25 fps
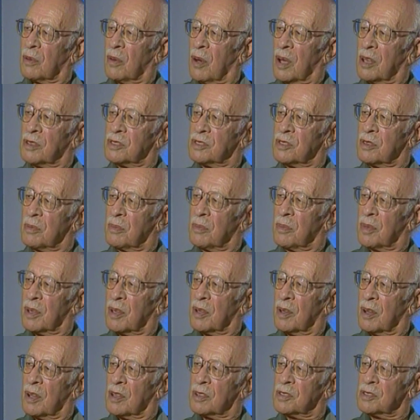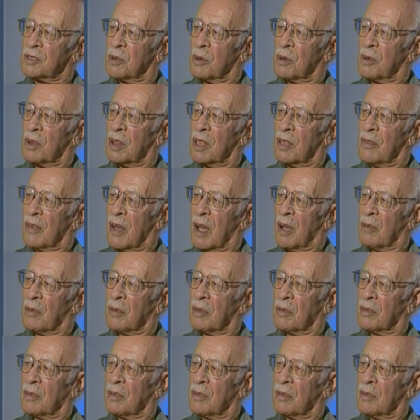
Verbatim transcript: question because it would leave out